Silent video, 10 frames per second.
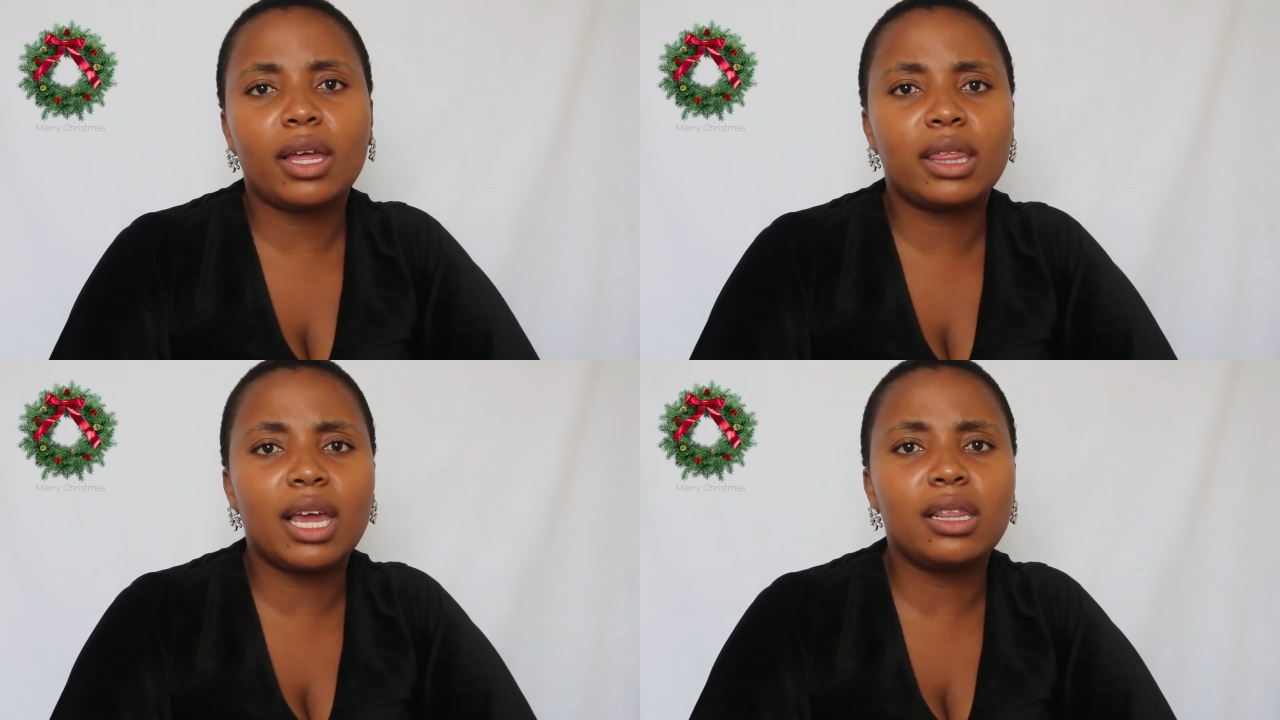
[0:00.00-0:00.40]

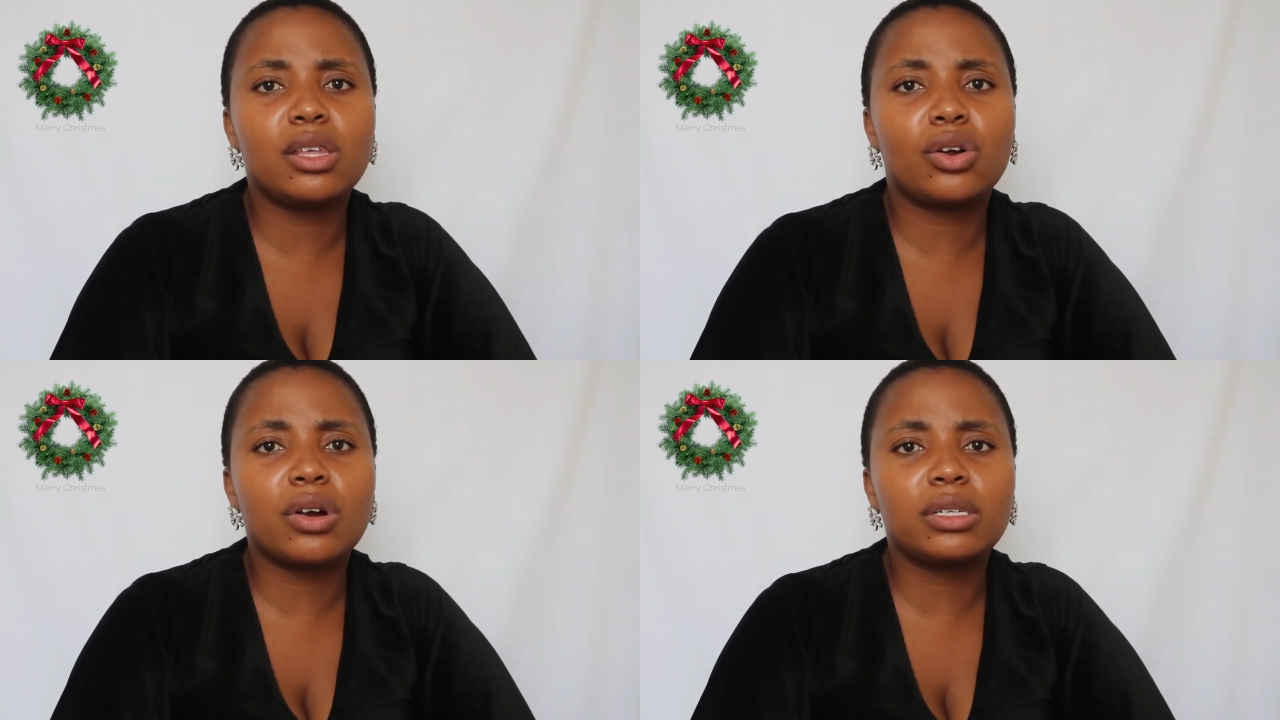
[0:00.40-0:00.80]
then
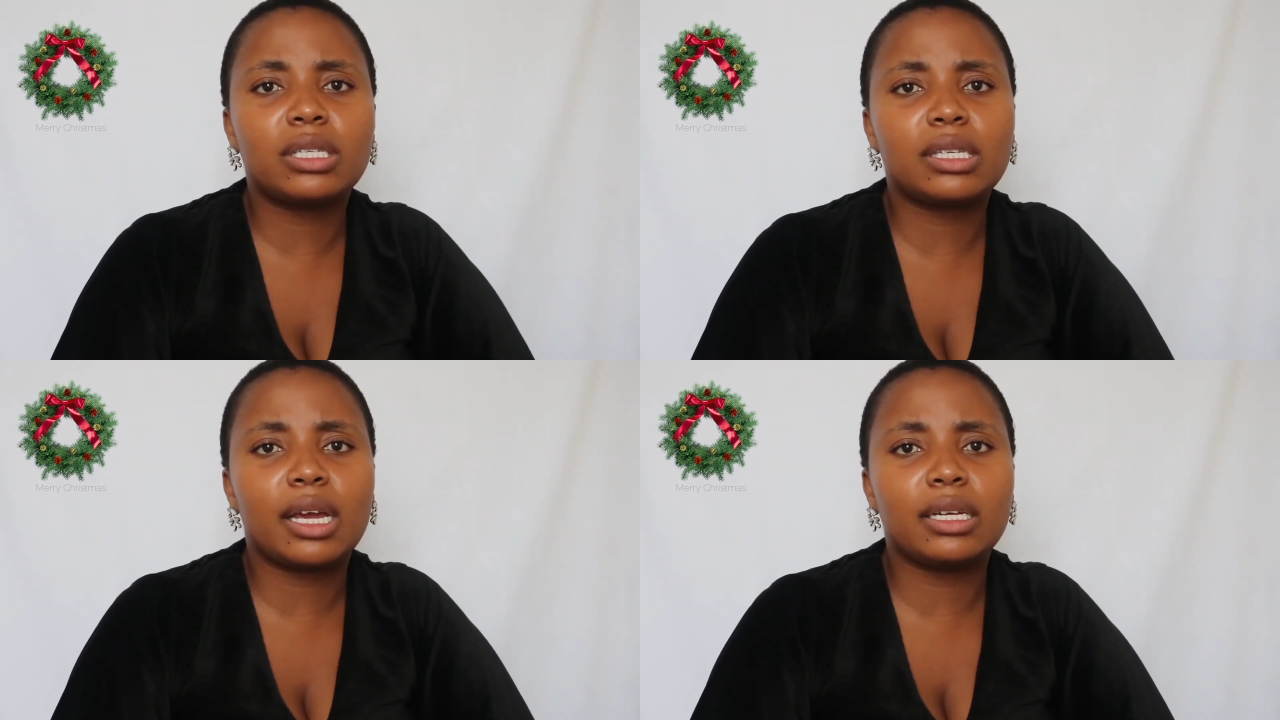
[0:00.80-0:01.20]
the girl
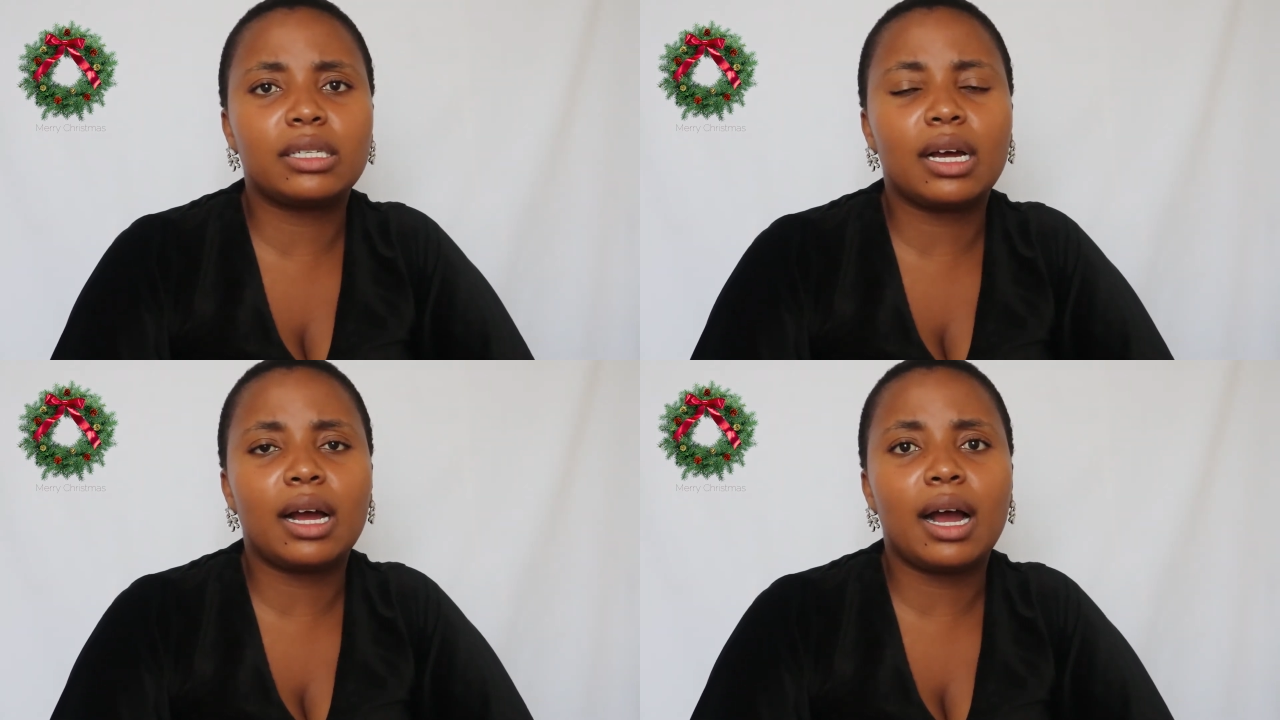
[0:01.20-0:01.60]

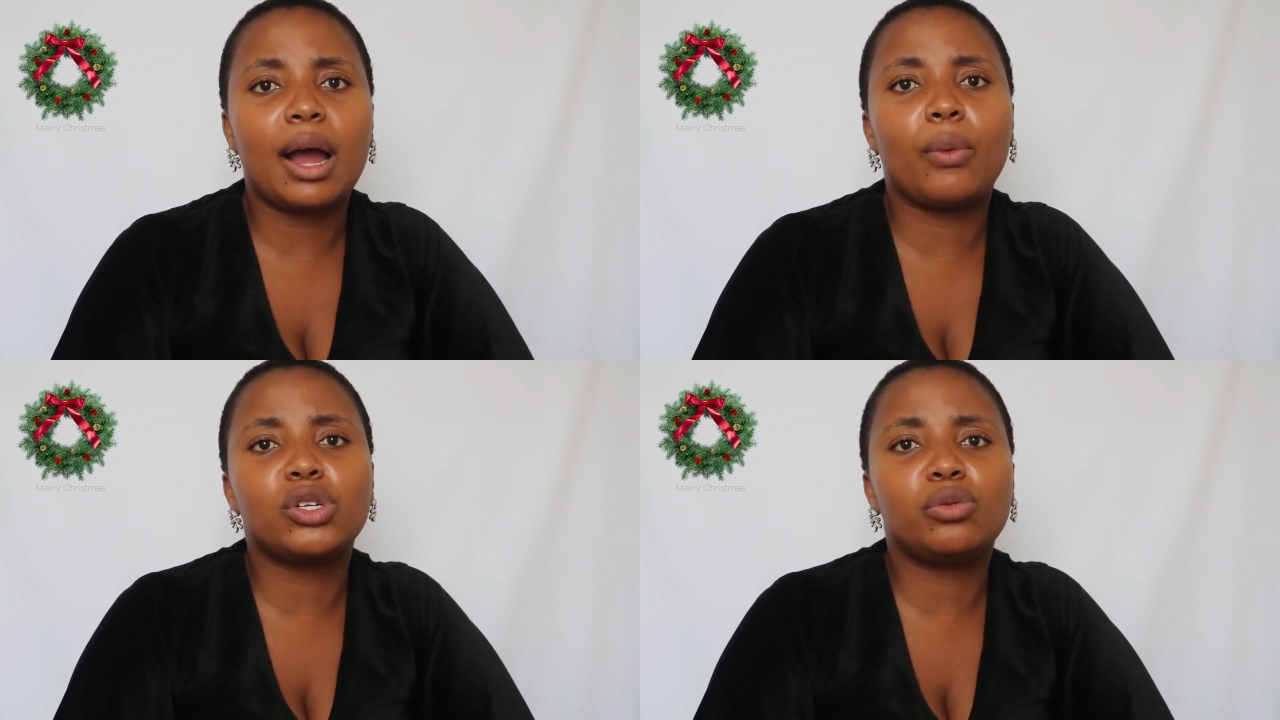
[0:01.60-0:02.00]
said,
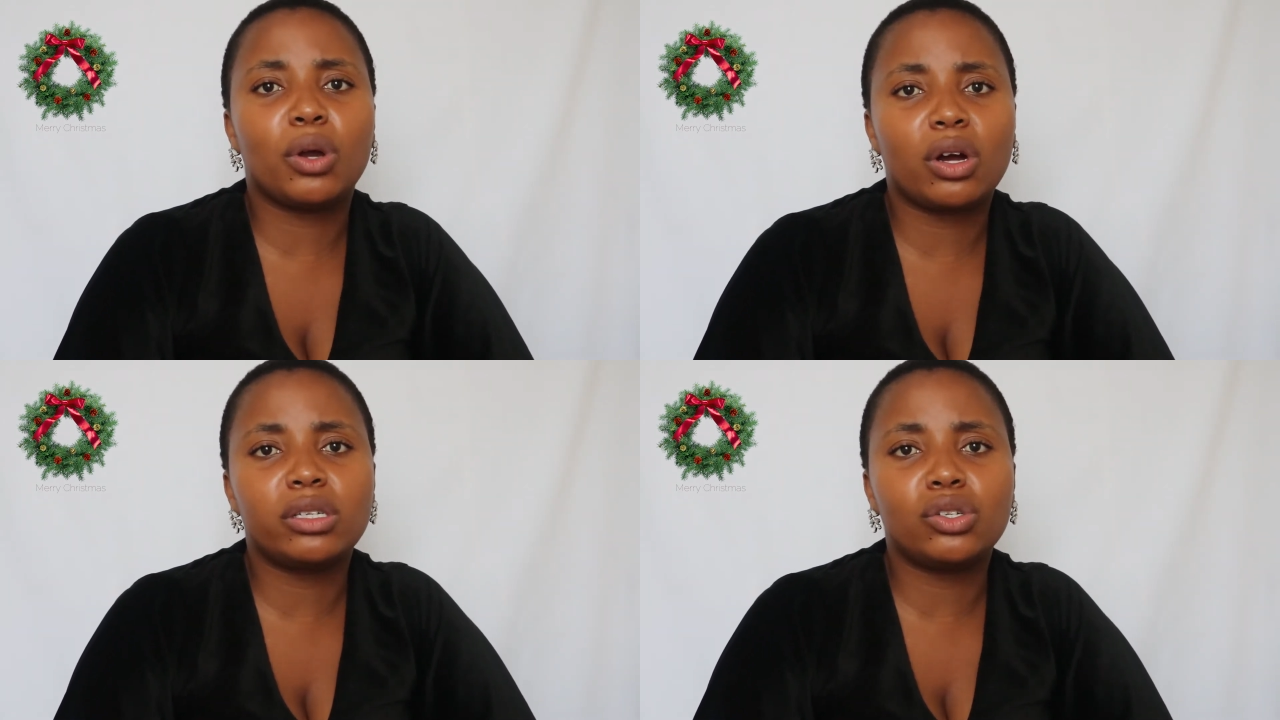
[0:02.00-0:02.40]
I want to be
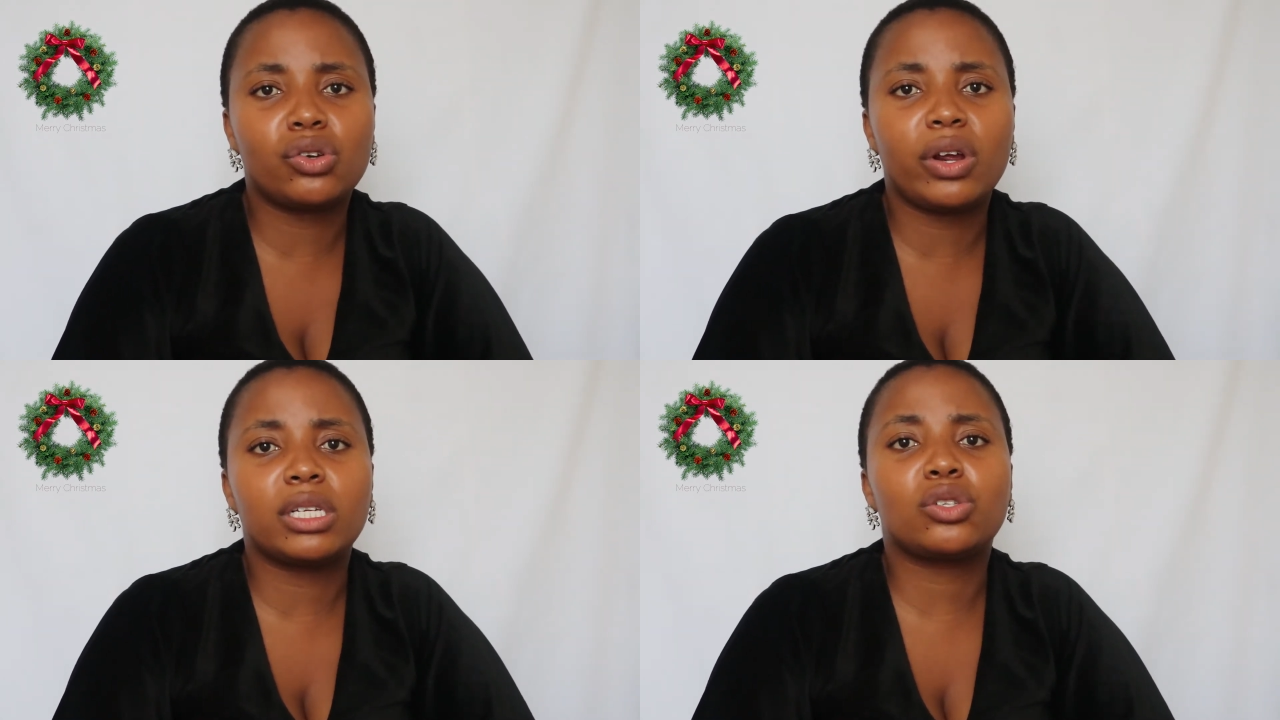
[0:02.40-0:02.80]
a content creator.